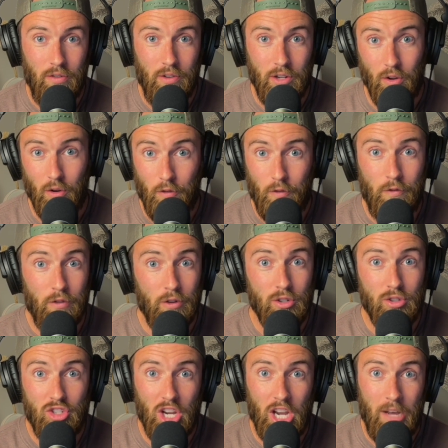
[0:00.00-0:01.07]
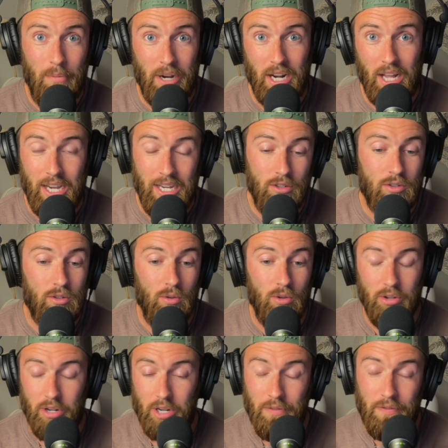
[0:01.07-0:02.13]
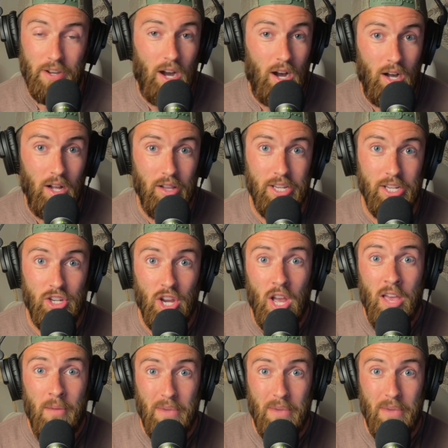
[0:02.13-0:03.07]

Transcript: you know, first job out of high school or out of college,